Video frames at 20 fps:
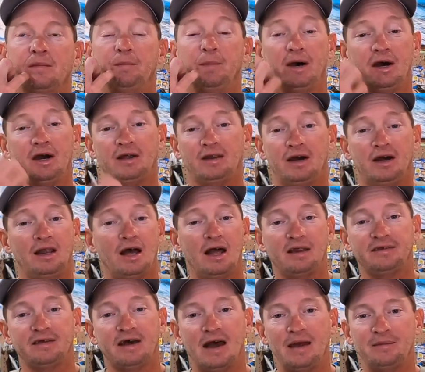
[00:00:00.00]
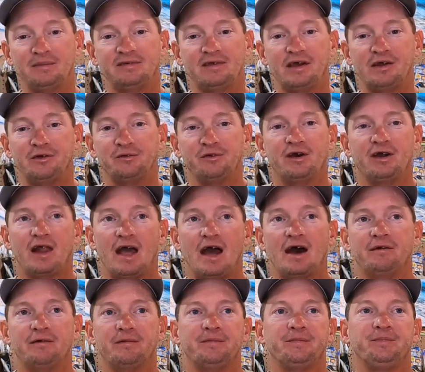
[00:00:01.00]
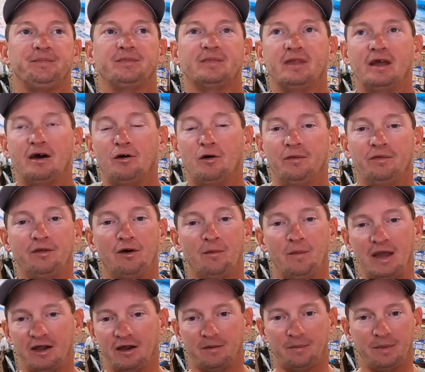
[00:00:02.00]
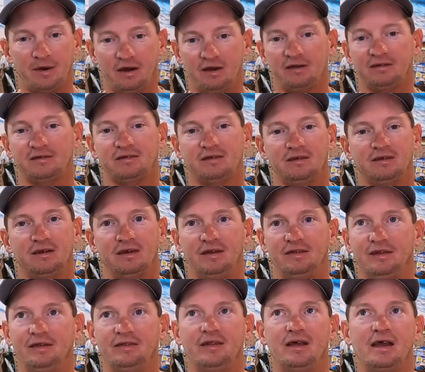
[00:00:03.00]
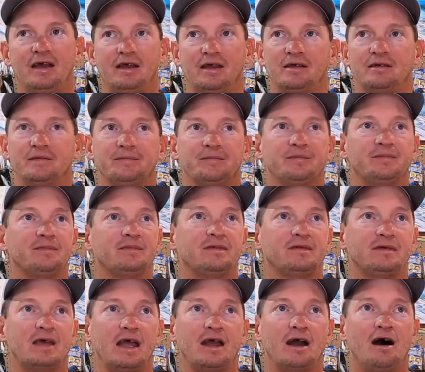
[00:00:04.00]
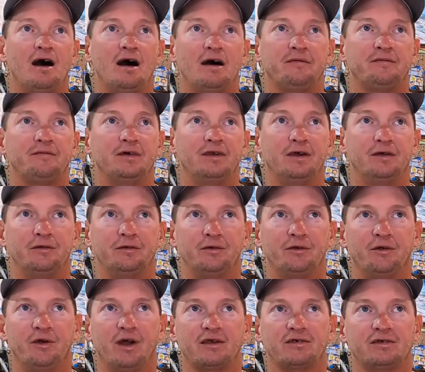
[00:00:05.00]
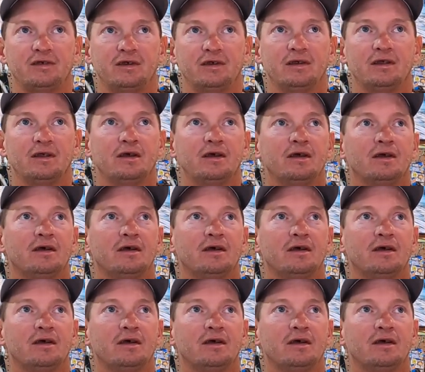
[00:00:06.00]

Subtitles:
But a lot of times they run out. They'll make a bust and then they take off another direction.